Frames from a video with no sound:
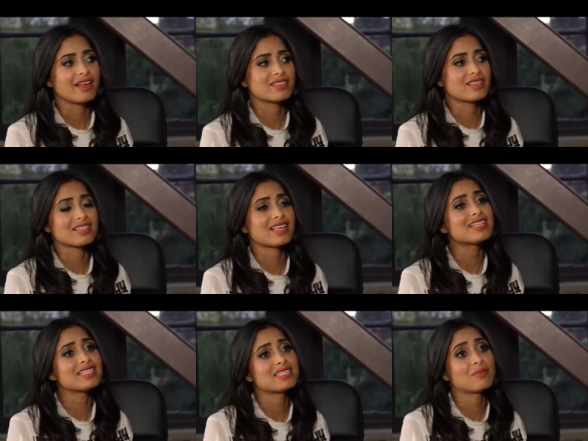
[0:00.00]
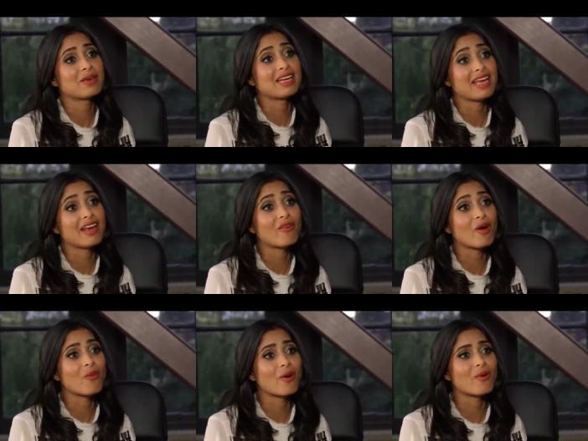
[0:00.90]
it's exciting to be in an
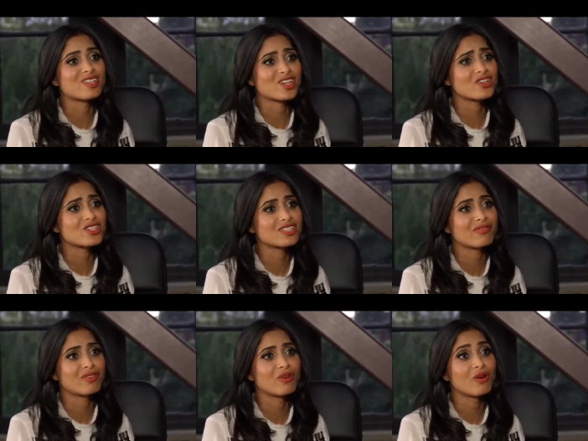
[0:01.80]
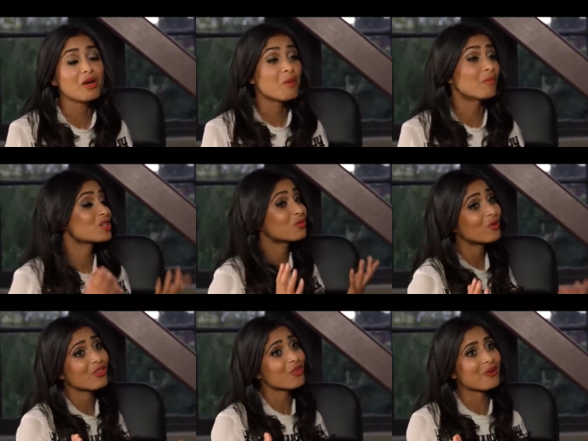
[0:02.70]
era where we're judged for much
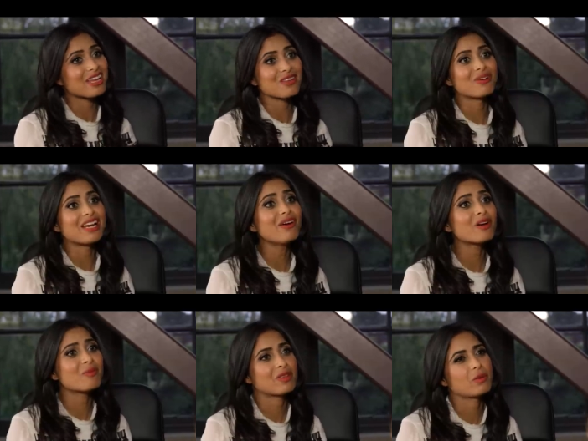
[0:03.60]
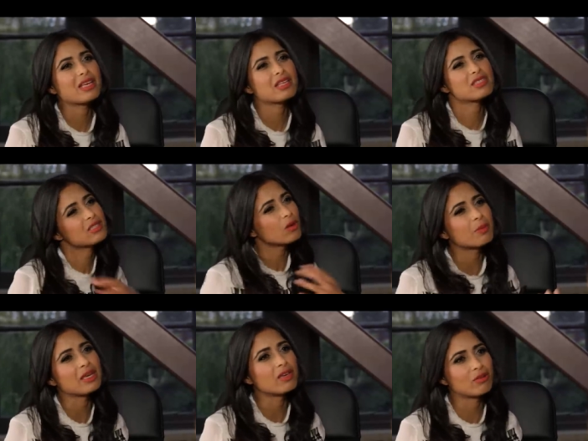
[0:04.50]
more than the way that we look, but that we can still
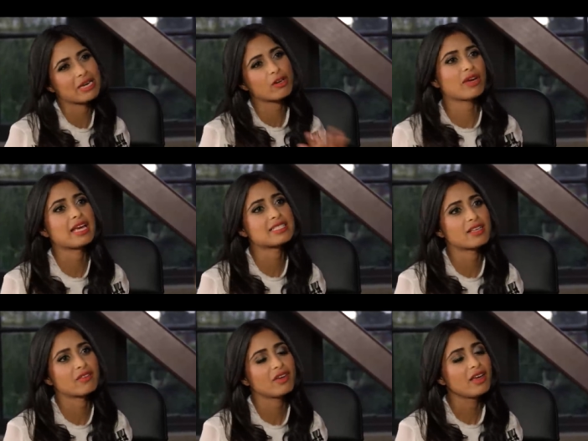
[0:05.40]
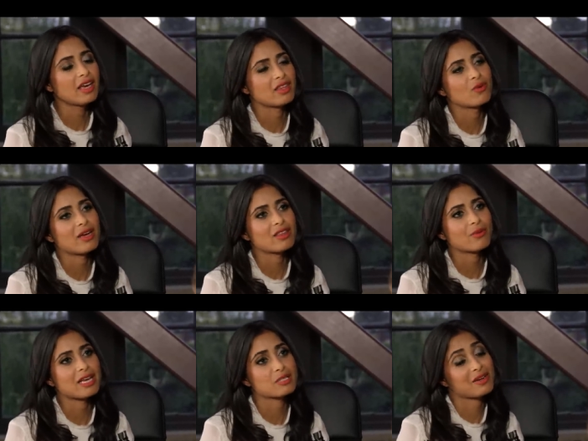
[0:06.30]
be really creative in the way that
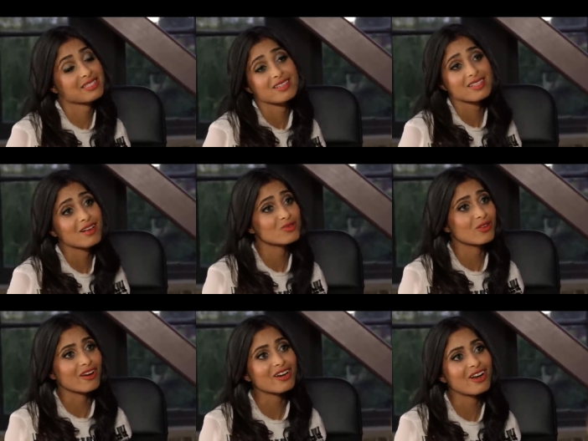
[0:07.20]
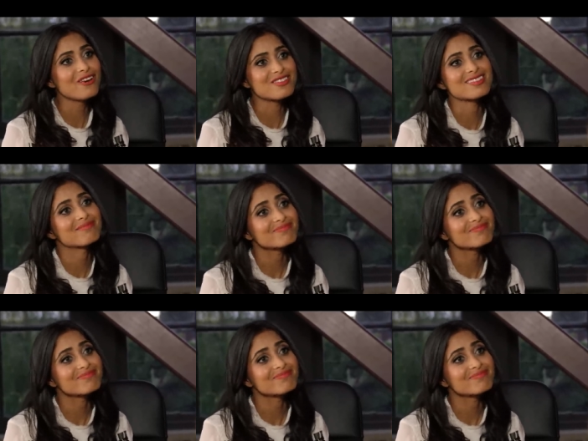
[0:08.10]
we express ourselves with our clothes.